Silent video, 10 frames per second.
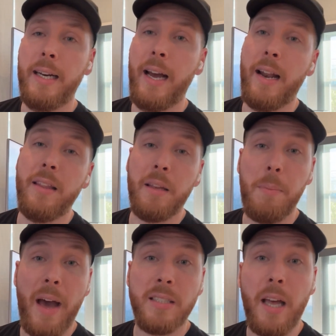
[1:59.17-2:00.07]
Anything
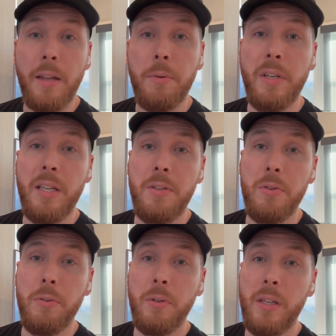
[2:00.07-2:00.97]
past that, you would need
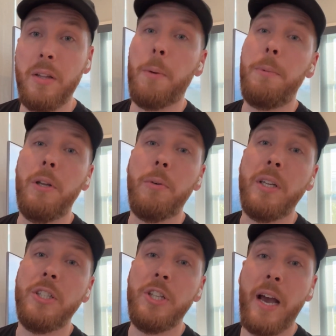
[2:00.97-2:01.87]
to either PoE
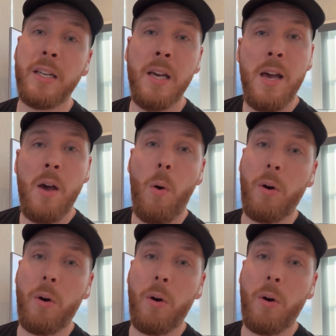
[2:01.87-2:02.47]
inject or